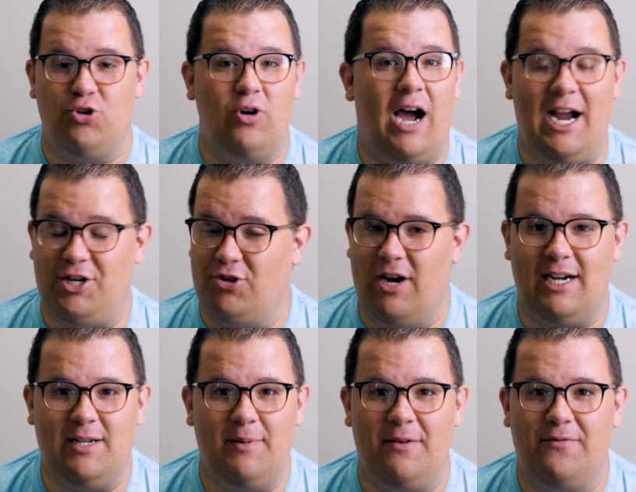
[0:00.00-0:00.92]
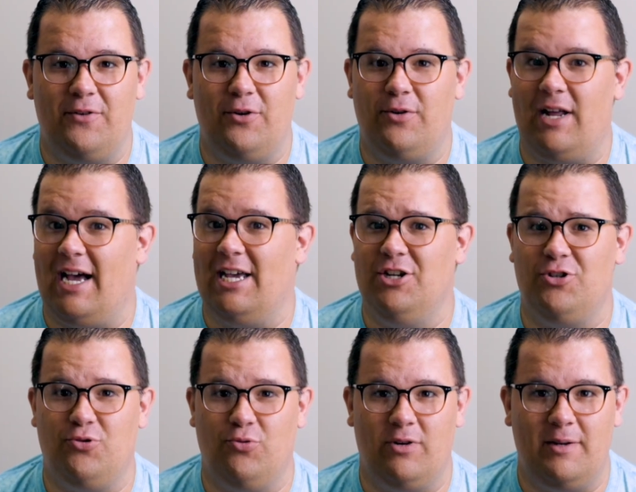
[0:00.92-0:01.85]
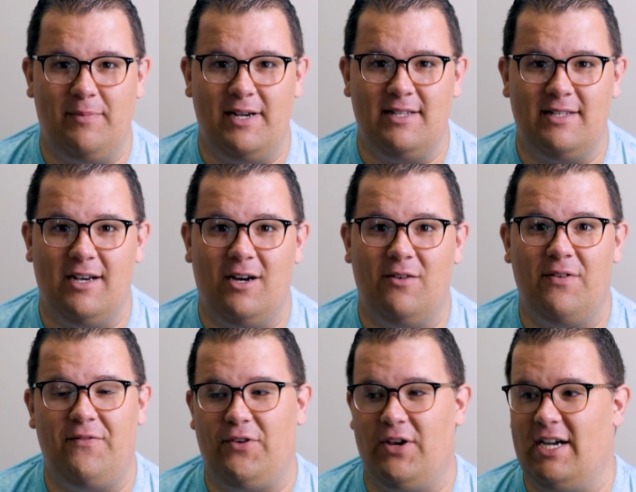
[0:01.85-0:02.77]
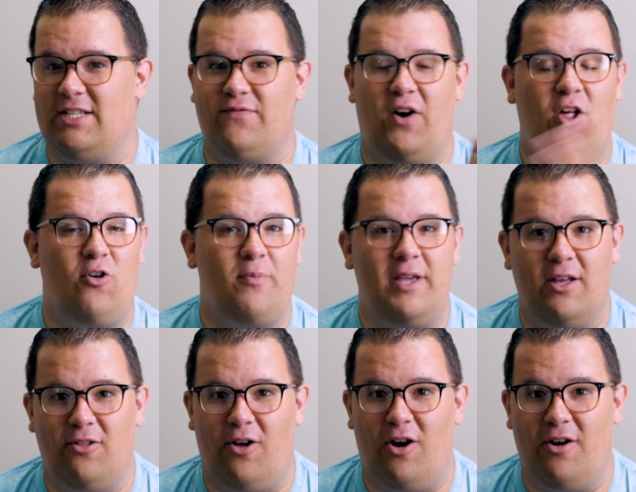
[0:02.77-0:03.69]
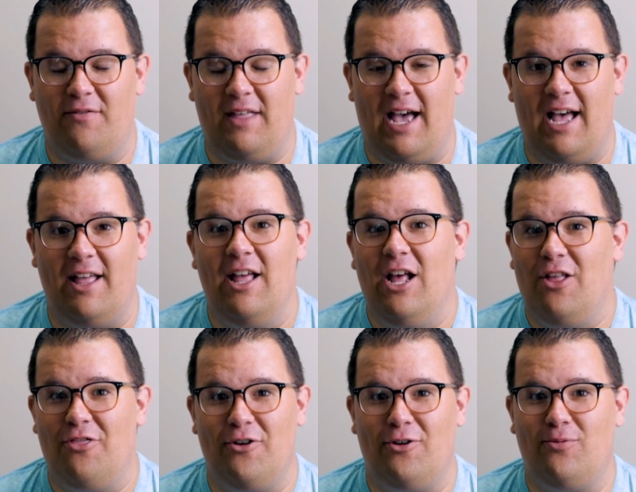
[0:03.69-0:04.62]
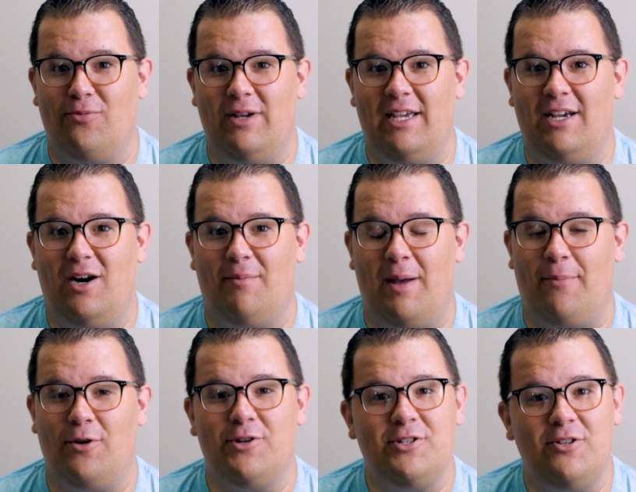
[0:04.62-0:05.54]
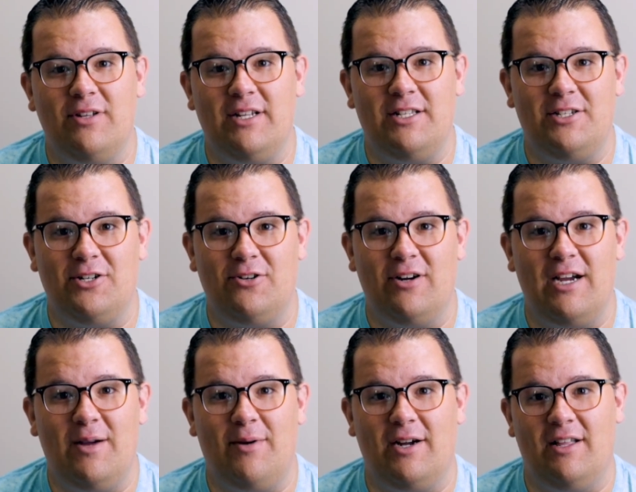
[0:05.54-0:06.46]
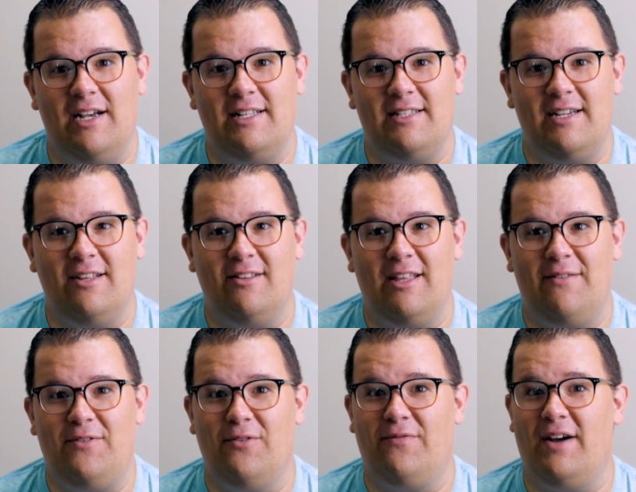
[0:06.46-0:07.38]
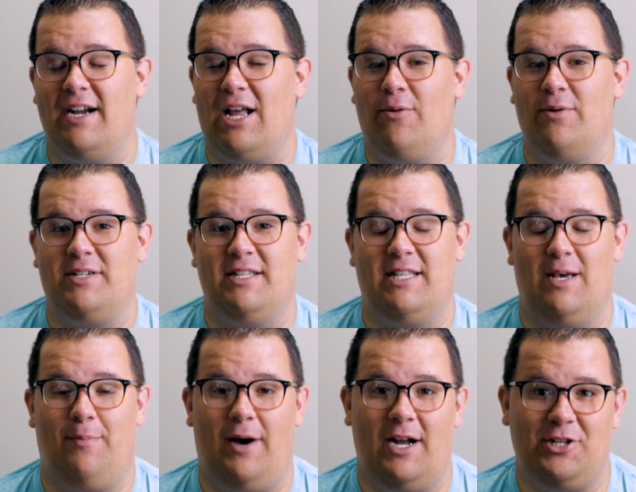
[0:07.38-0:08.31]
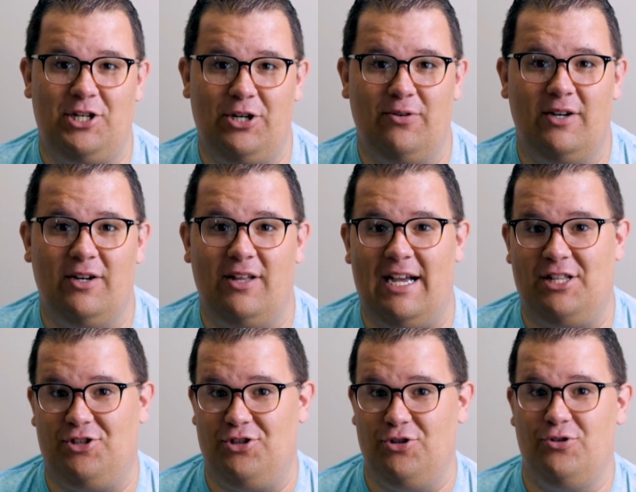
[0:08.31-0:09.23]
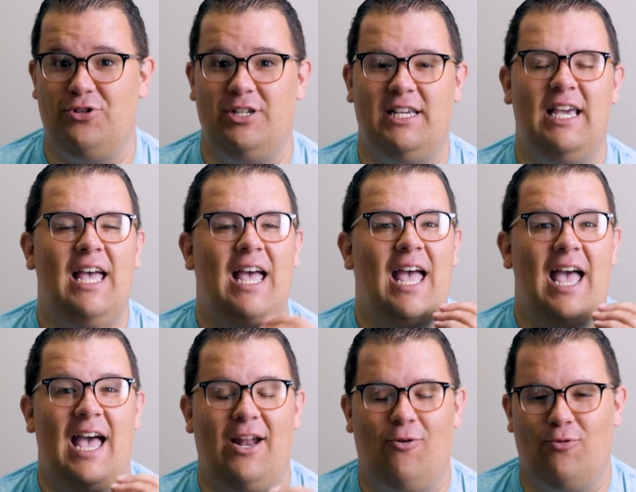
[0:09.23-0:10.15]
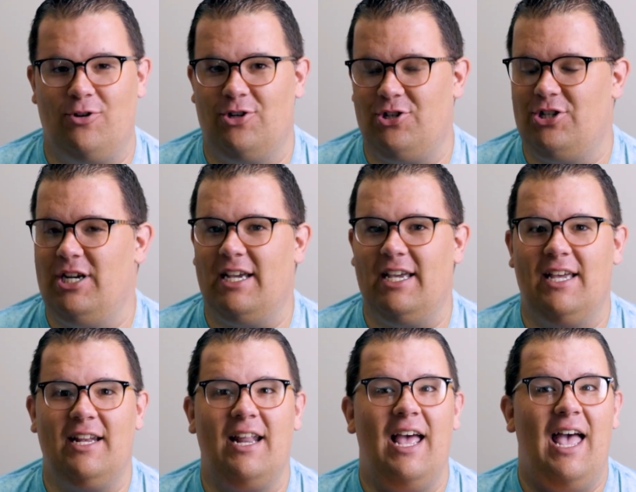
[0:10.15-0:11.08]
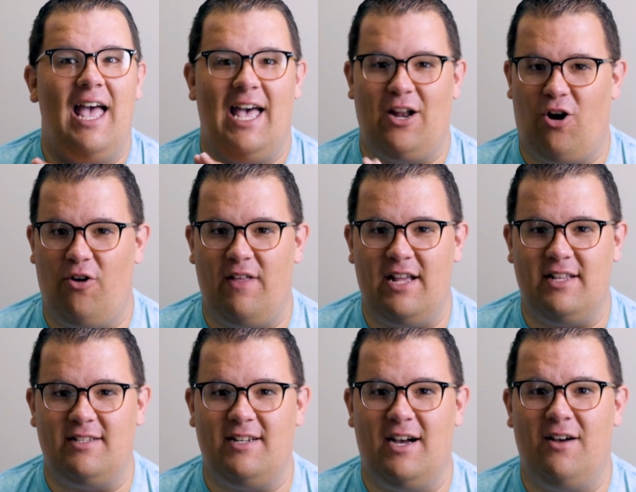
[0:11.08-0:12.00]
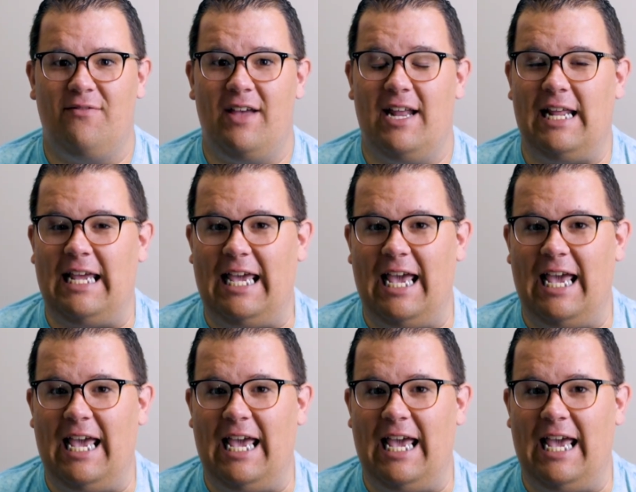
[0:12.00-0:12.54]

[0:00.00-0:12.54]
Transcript: I tracked my food. I enjoyed myself. If you guys follow me along that 3rd week on my personal Instagram on Clyde's Daily Life, you'll find I went to the Hibachi Grill, had sushi, had orange chicken, had all that stuff, and it